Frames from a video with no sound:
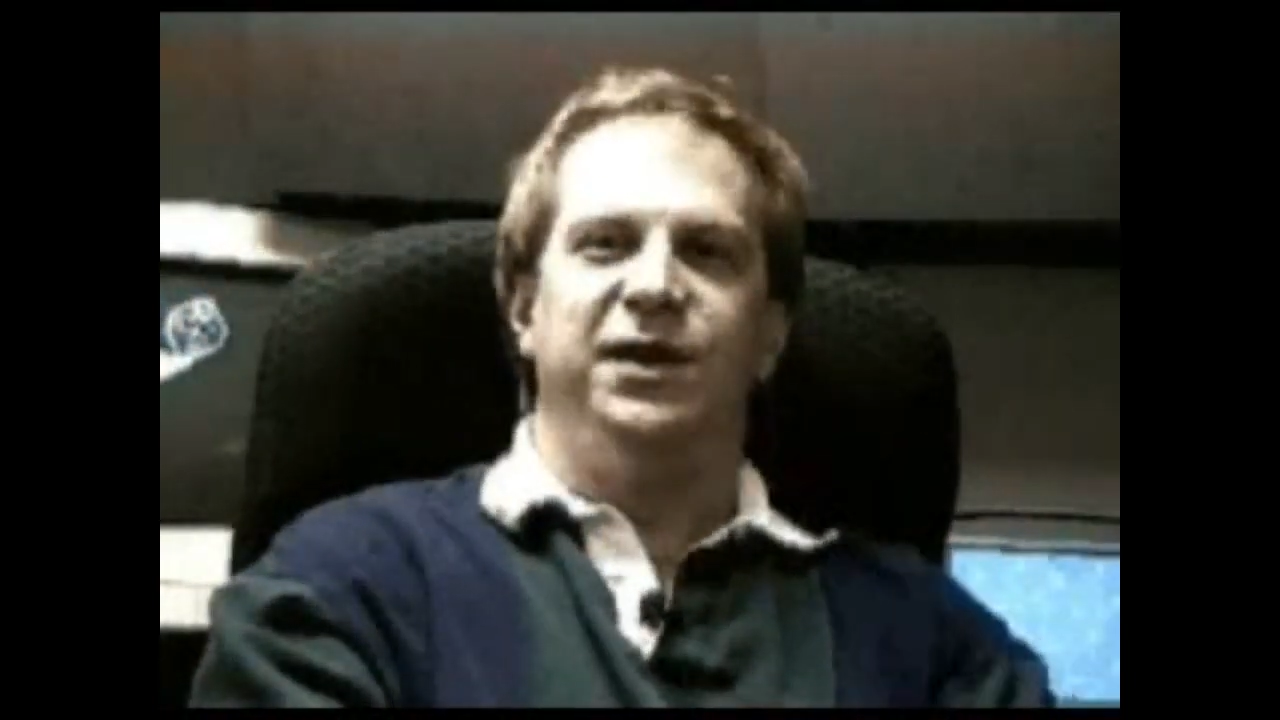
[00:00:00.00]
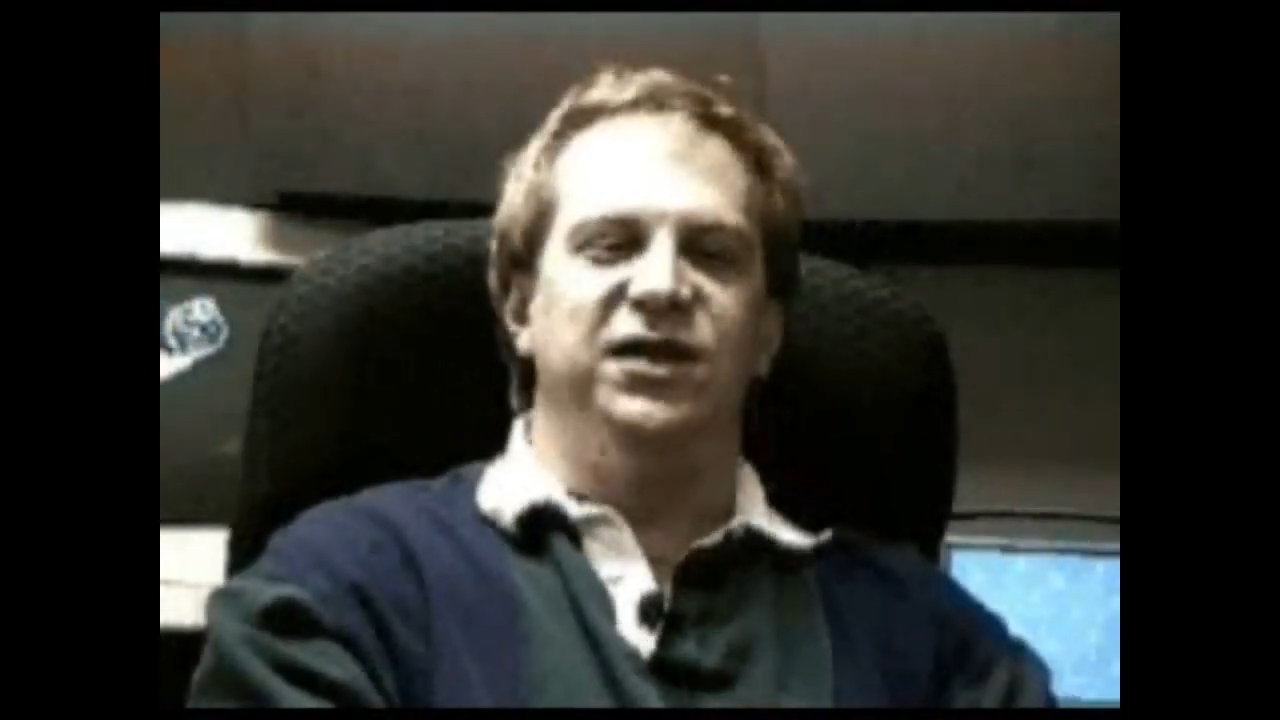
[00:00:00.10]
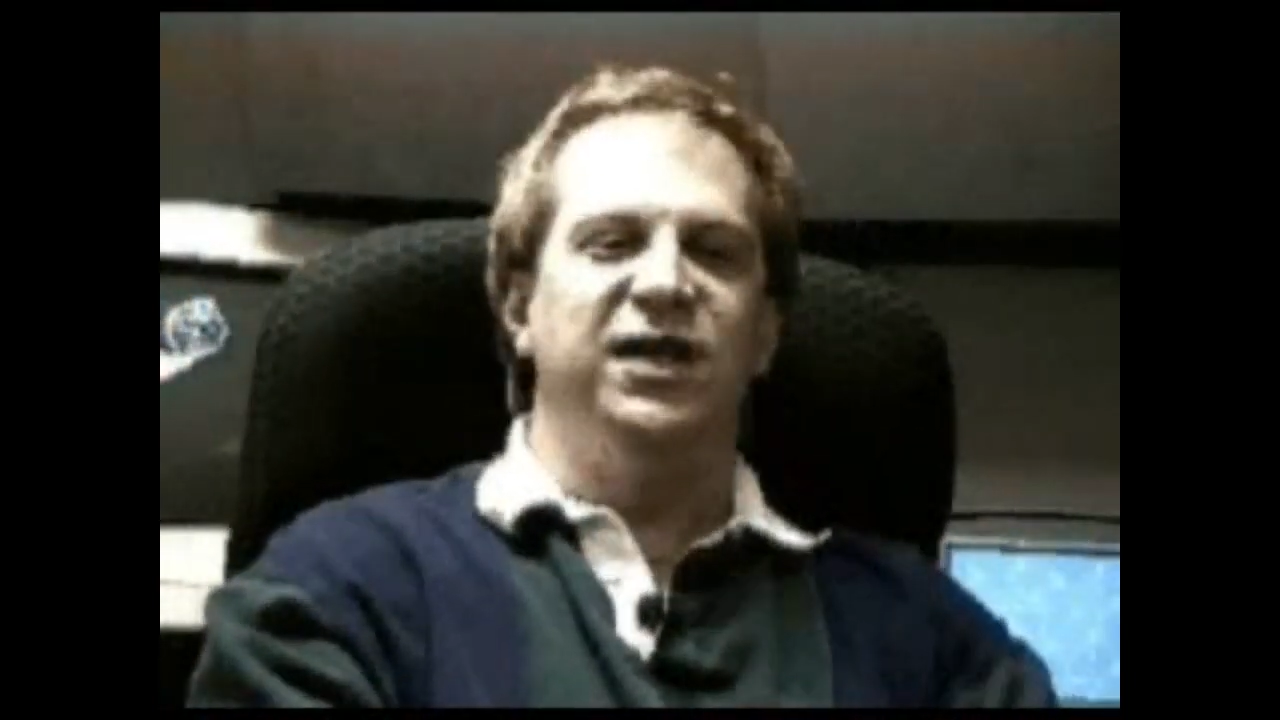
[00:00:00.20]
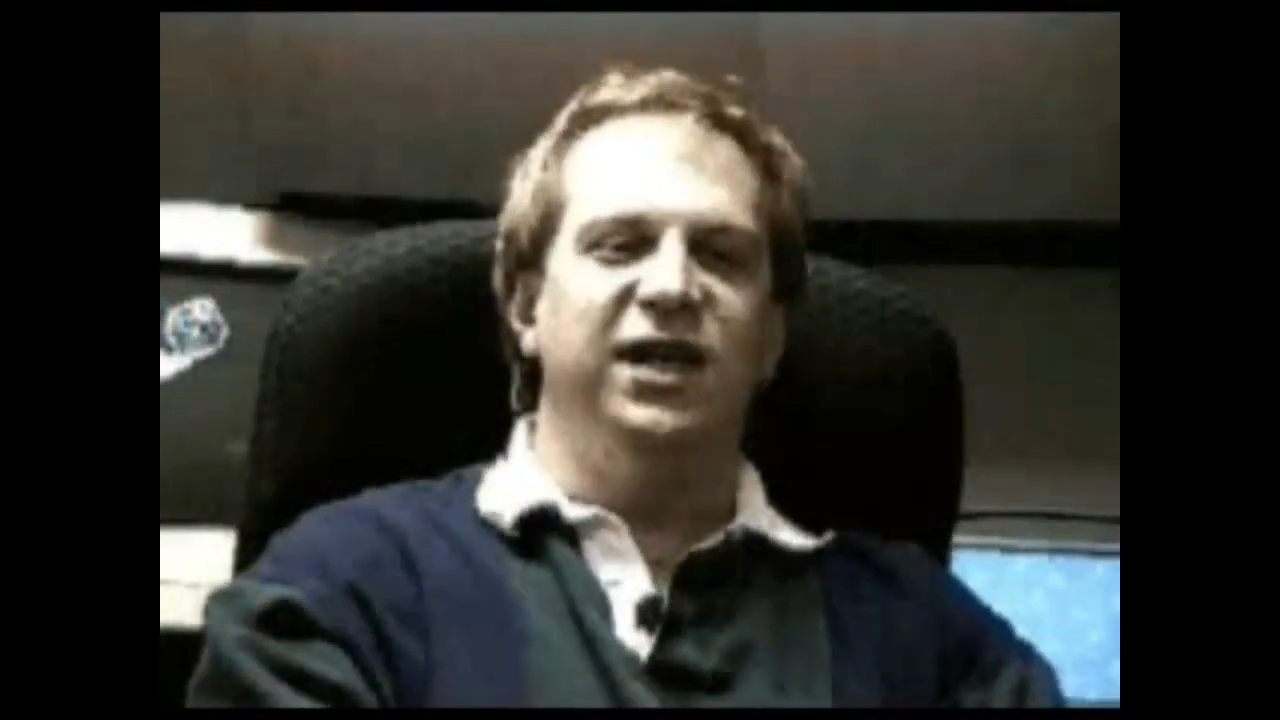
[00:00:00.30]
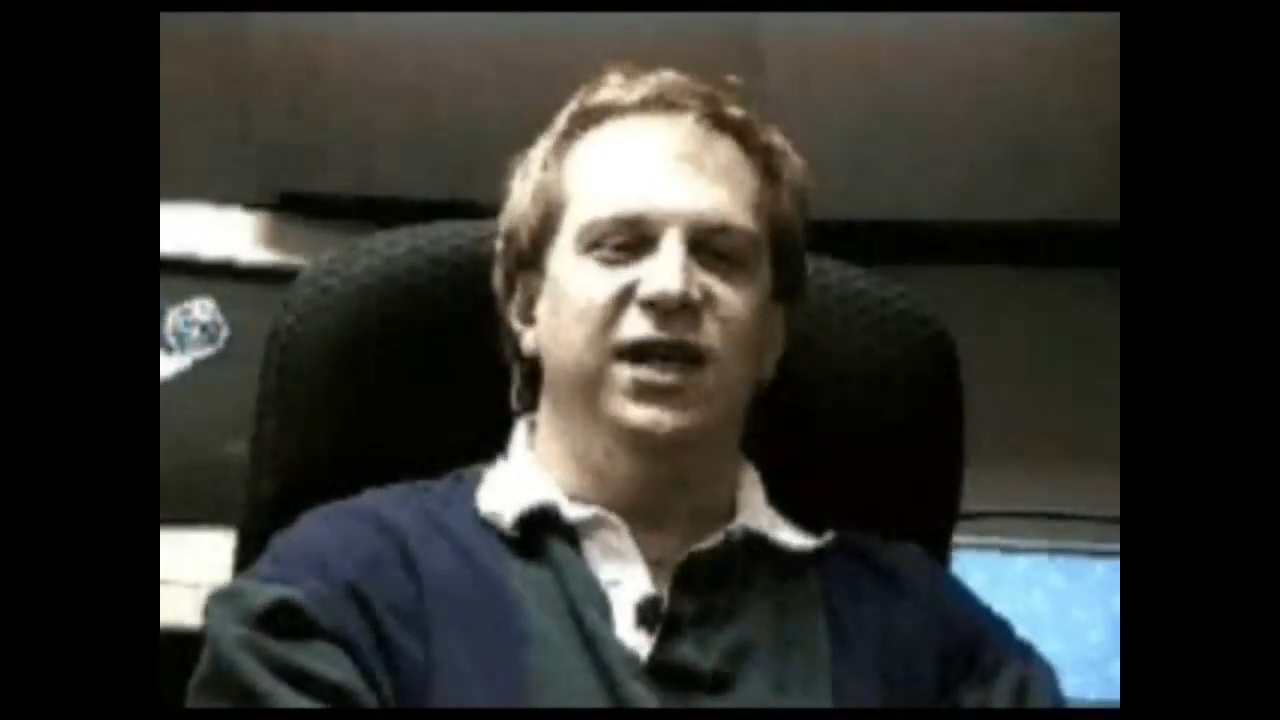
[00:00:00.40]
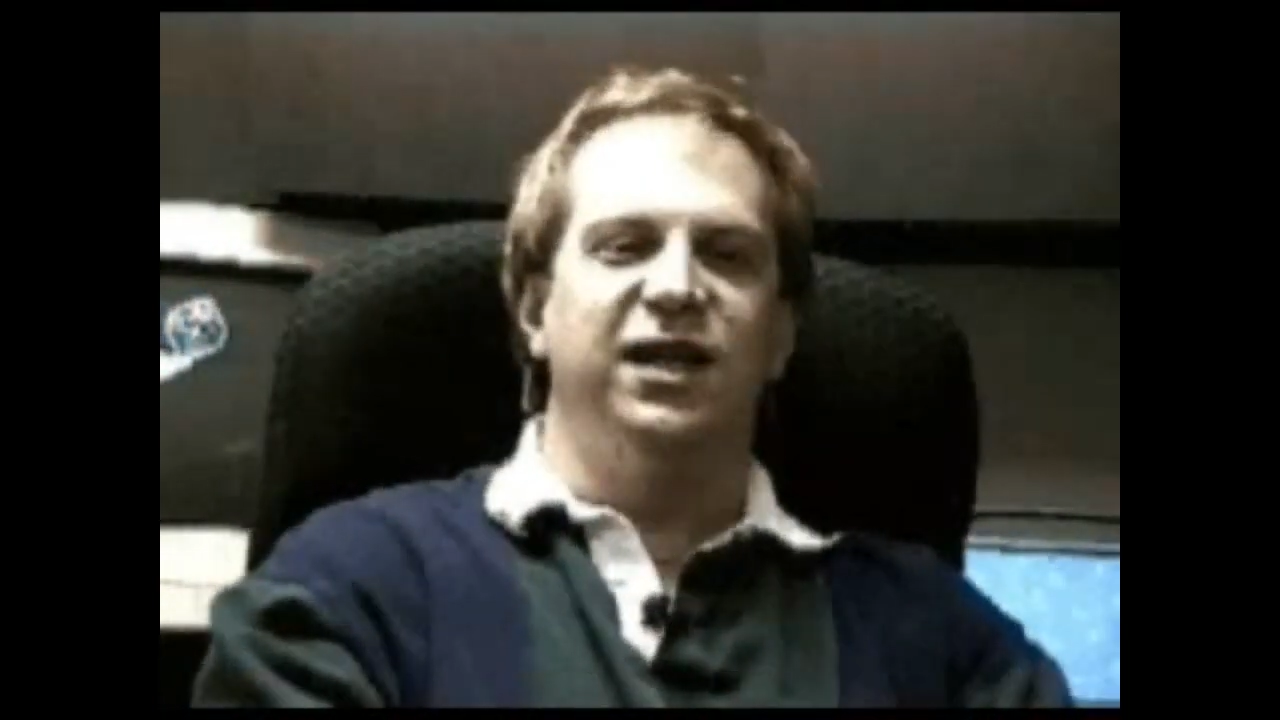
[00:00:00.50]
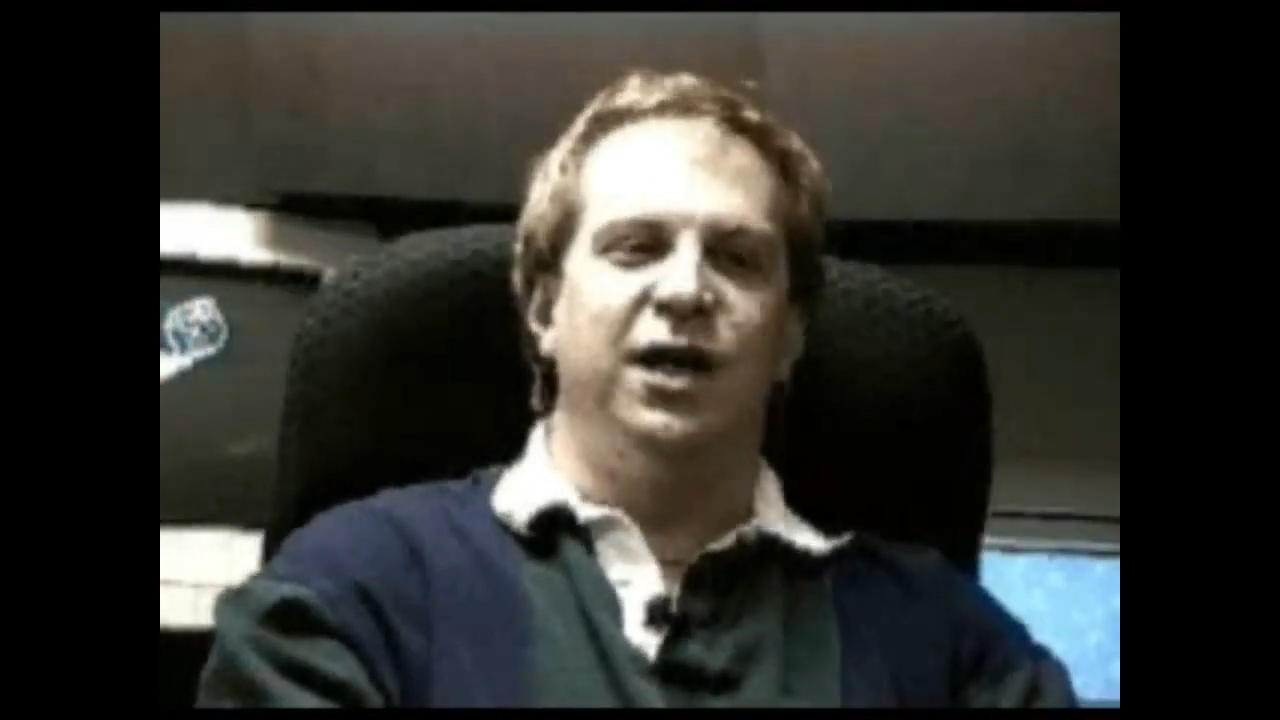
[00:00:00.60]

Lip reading: CD,